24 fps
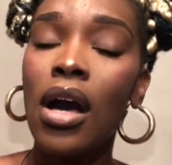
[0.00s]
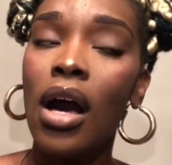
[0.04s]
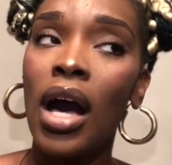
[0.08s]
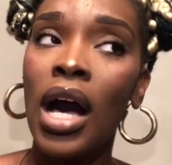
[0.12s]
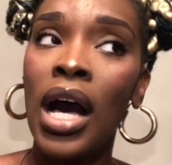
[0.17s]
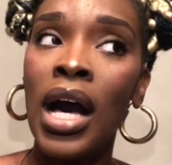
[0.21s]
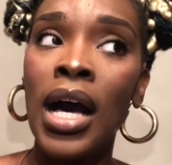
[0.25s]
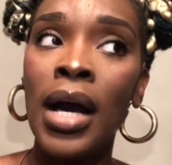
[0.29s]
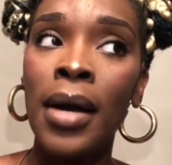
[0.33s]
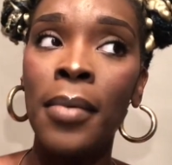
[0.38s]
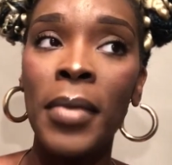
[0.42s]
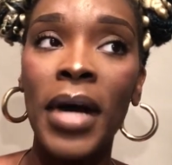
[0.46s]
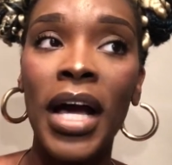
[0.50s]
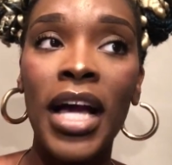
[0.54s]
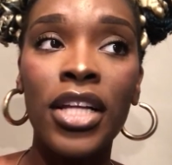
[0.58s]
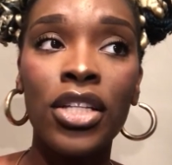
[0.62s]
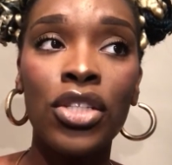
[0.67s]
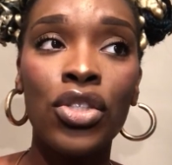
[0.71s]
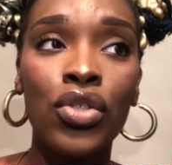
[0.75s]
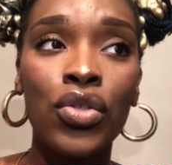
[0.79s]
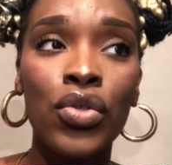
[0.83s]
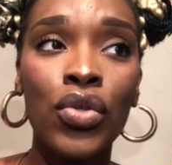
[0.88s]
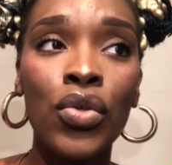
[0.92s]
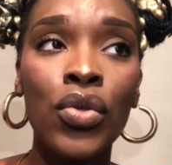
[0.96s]
I
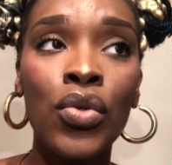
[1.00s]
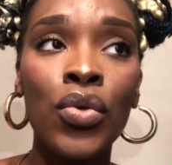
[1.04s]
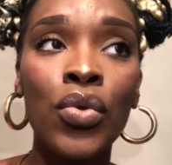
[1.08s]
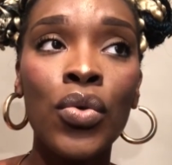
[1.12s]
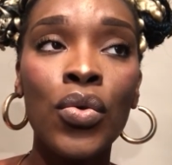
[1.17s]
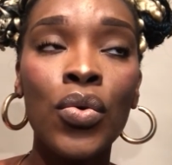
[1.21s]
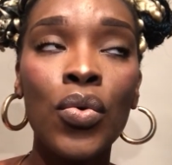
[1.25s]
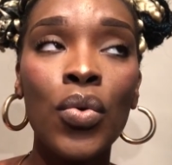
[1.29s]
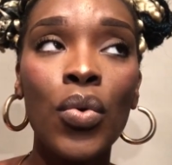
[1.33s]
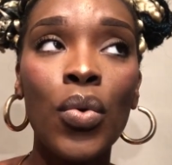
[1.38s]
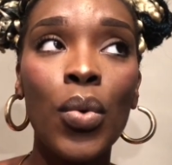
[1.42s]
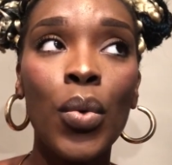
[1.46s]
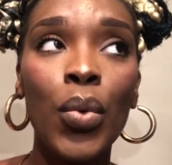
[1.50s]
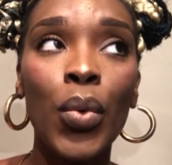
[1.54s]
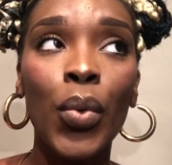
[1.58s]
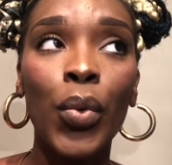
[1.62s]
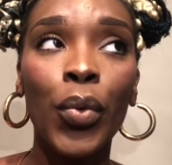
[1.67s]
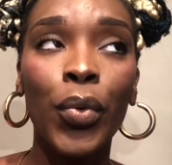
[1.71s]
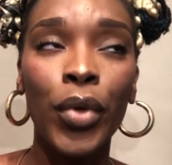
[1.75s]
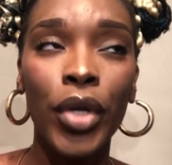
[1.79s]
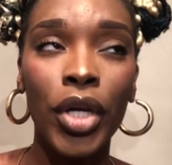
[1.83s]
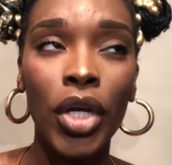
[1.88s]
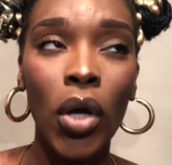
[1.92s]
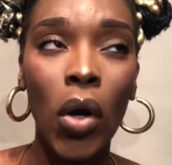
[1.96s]
do
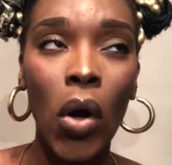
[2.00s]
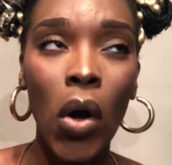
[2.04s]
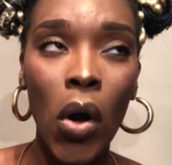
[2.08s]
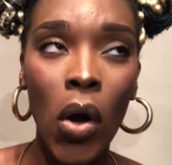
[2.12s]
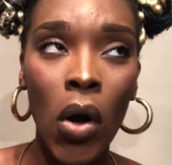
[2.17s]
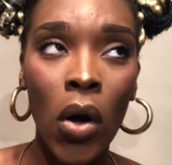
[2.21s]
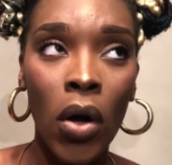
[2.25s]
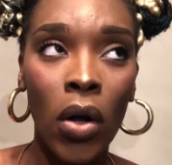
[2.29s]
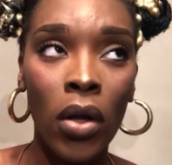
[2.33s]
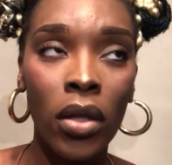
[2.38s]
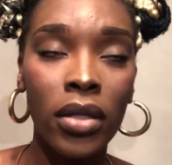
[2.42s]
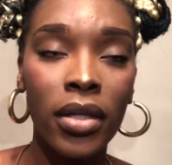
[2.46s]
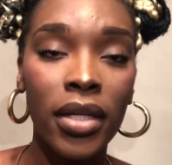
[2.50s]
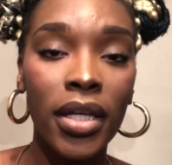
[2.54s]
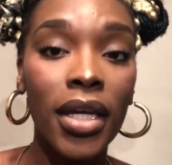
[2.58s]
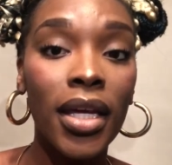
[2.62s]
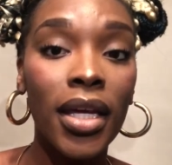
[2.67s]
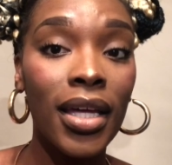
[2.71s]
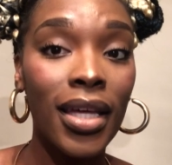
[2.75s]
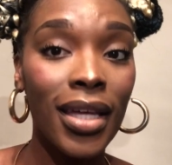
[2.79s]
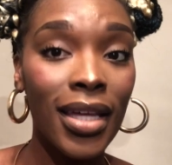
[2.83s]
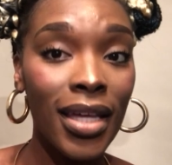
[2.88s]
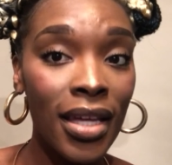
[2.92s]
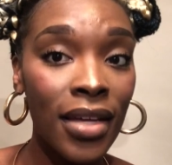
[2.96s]
recall,
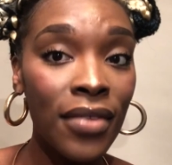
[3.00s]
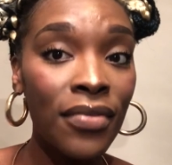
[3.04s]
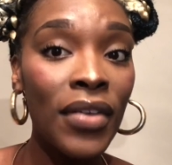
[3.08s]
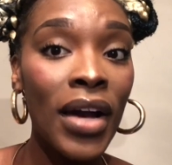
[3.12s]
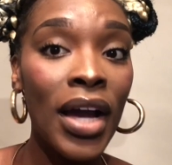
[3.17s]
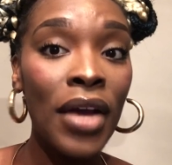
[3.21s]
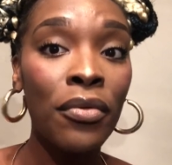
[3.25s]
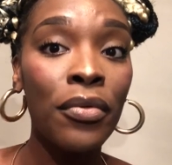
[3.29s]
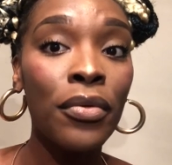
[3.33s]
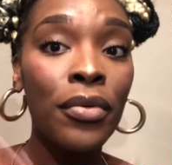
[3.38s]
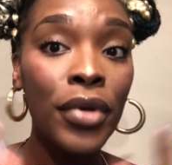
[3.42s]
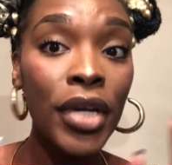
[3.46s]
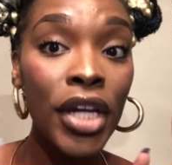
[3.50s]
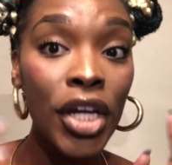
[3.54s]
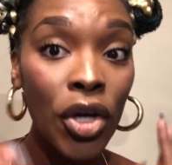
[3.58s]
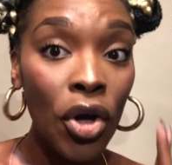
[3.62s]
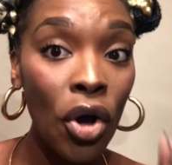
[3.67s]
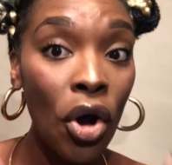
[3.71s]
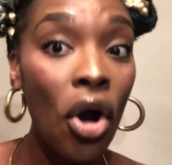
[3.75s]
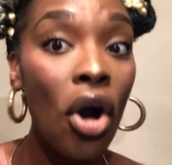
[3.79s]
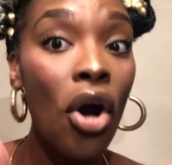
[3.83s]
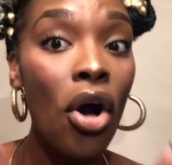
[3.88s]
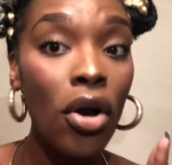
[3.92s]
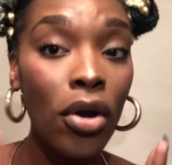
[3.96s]
if I
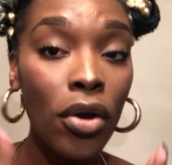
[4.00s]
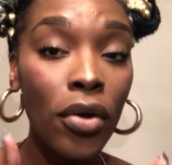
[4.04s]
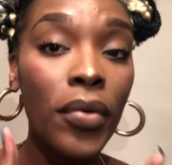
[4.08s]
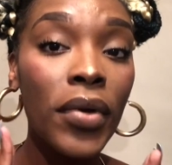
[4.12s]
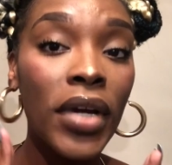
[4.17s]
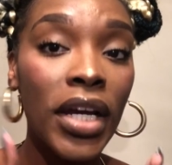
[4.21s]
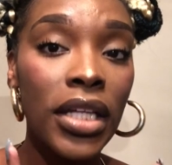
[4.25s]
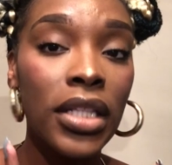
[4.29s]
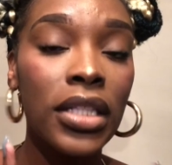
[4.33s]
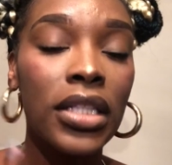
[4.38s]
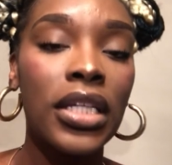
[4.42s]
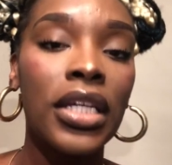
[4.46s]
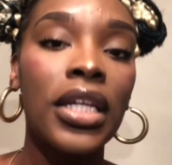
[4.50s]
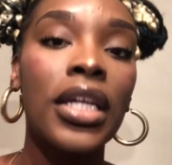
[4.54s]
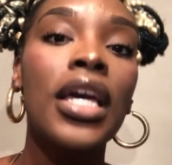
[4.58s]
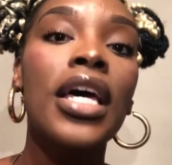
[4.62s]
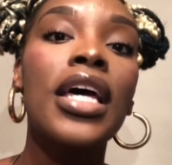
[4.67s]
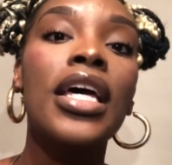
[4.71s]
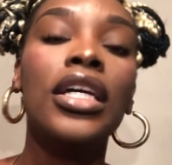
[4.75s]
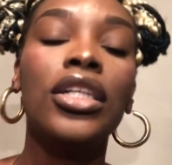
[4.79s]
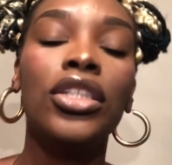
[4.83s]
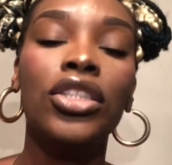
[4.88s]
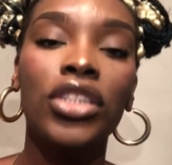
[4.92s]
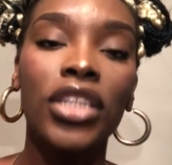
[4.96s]
recall correctly,
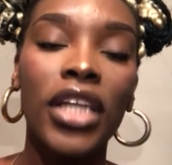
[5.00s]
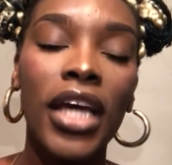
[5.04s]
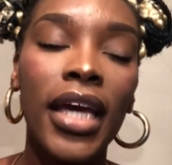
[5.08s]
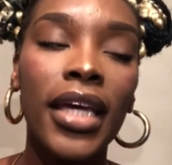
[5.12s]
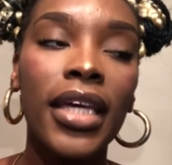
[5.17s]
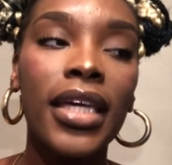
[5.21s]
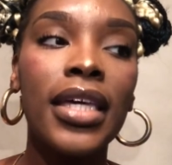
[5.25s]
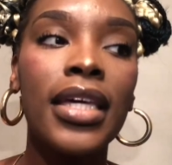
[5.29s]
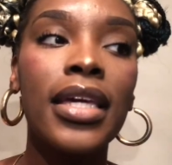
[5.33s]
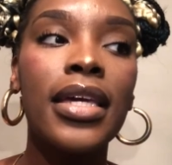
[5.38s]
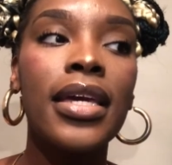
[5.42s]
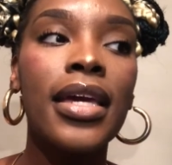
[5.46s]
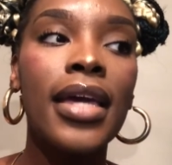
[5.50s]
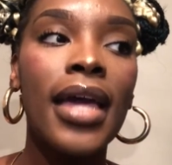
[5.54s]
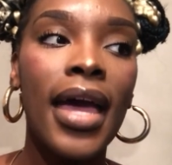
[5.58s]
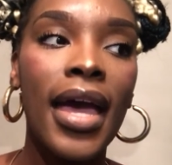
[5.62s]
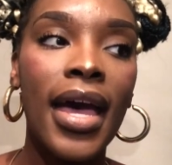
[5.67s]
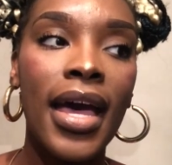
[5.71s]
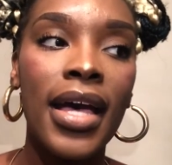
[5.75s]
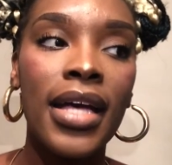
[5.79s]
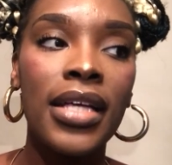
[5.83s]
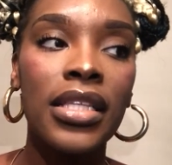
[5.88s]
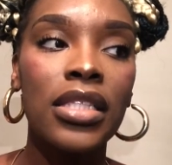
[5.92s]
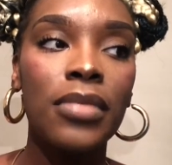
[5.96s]
Jackie
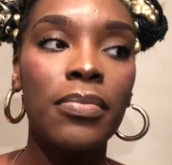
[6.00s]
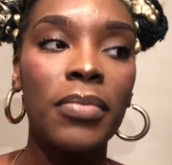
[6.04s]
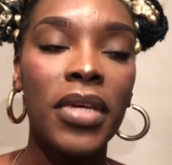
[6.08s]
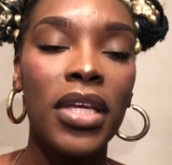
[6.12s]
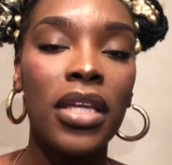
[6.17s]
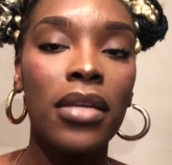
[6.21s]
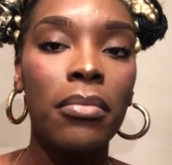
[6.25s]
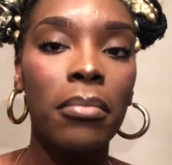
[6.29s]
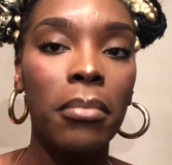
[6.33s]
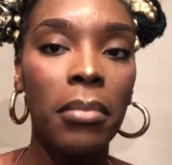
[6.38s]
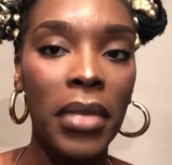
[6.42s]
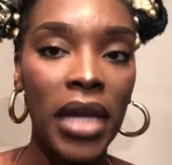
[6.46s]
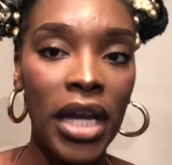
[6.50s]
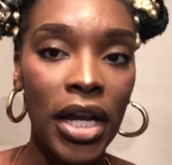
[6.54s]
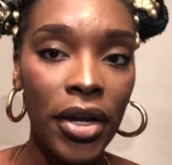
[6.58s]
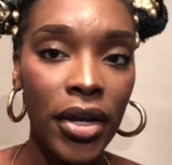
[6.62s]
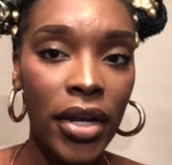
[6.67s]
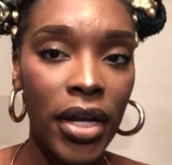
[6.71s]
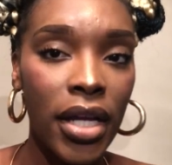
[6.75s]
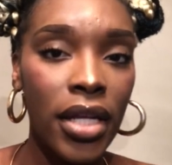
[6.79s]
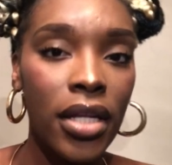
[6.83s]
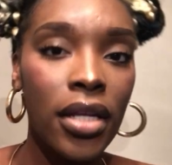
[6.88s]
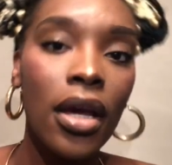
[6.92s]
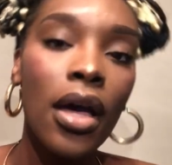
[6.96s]
has been
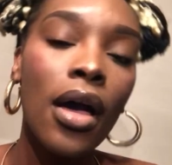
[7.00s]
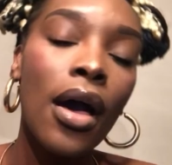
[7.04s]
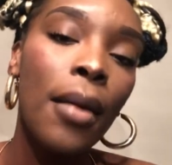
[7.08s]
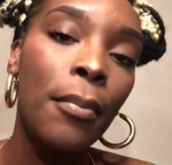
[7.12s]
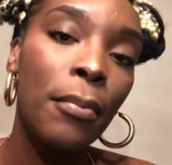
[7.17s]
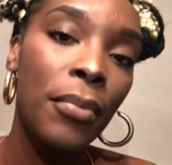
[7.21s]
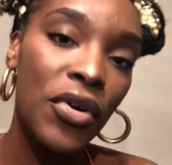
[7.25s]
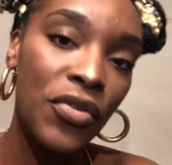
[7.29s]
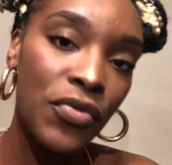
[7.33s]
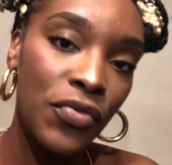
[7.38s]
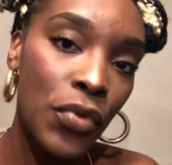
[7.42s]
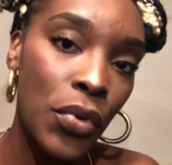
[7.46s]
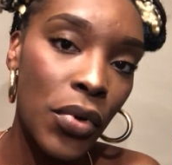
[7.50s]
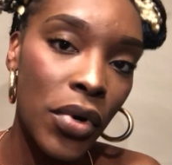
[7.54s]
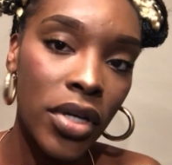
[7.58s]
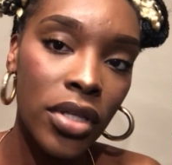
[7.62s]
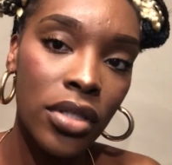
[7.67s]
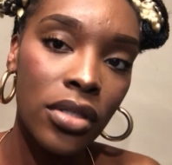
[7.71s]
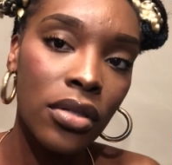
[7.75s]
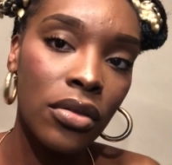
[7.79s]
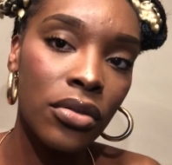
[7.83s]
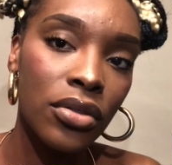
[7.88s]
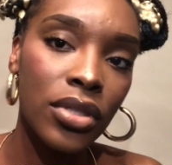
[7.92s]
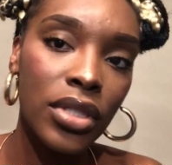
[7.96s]
married before.
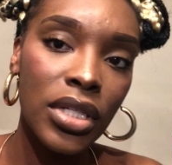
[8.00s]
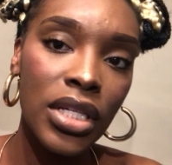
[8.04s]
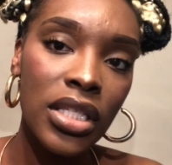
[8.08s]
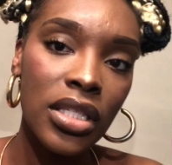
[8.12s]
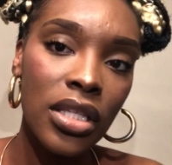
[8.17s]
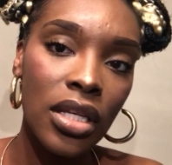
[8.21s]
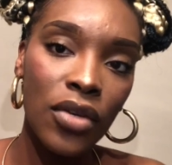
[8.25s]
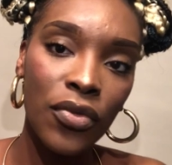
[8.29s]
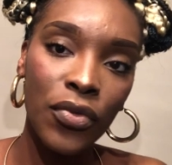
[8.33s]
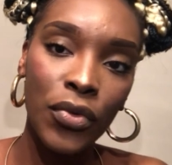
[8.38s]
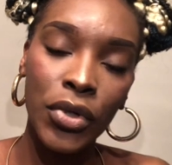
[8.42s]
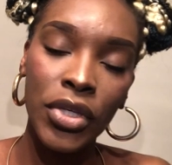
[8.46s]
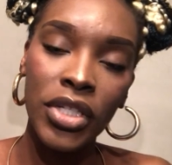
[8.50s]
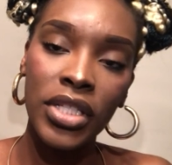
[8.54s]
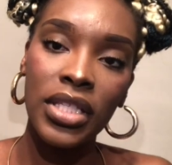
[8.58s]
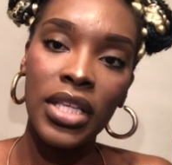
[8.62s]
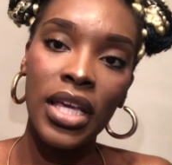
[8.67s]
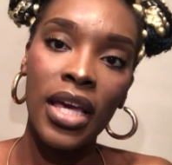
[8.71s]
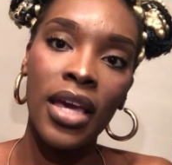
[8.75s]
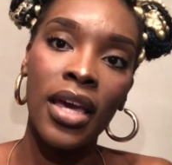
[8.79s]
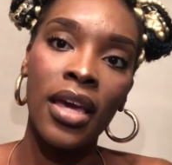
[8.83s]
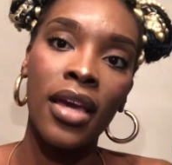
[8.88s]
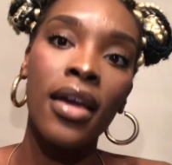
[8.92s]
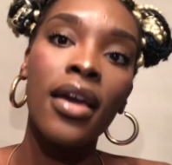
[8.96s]
So she is a
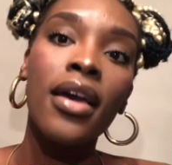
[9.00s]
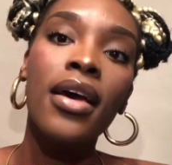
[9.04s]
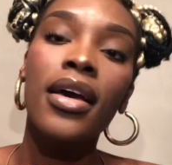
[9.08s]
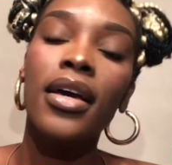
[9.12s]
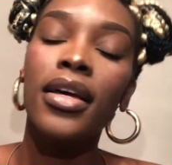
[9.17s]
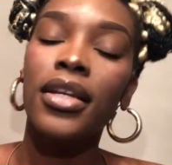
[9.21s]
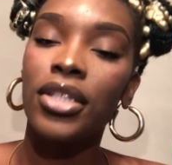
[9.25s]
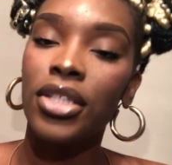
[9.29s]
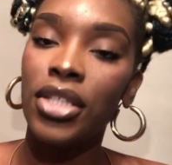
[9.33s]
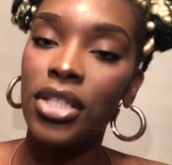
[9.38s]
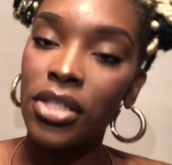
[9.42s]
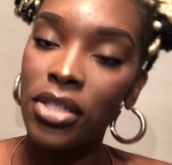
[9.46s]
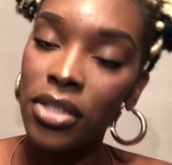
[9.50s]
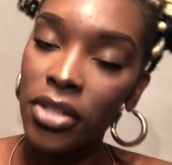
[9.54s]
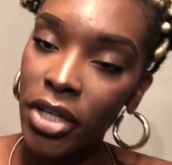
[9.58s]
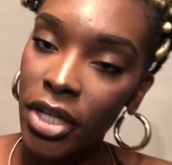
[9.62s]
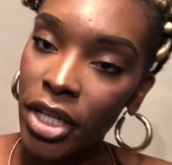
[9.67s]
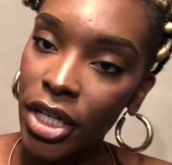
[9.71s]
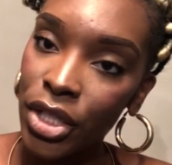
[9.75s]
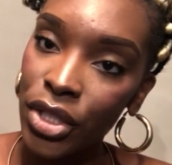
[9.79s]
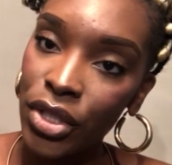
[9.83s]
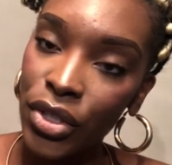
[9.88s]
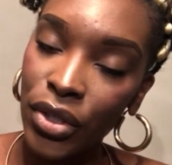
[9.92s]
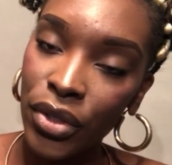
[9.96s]
divorcee, she's
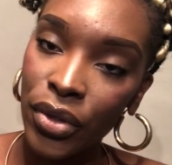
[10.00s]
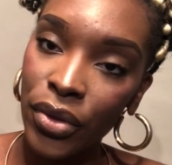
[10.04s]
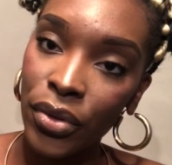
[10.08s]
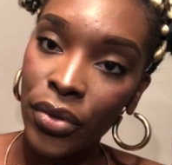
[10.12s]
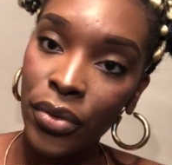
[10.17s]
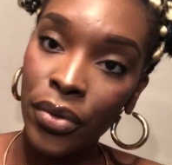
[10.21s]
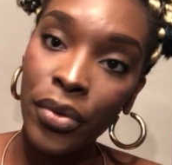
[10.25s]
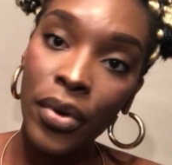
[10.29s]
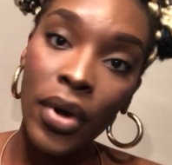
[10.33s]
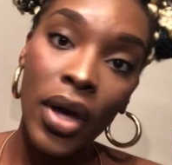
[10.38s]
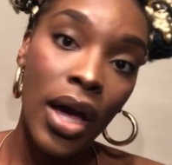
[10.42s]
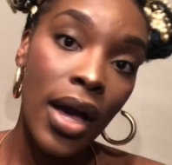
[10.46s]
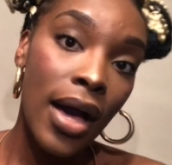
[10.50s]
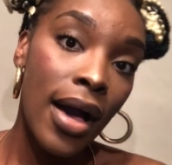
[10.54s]
32.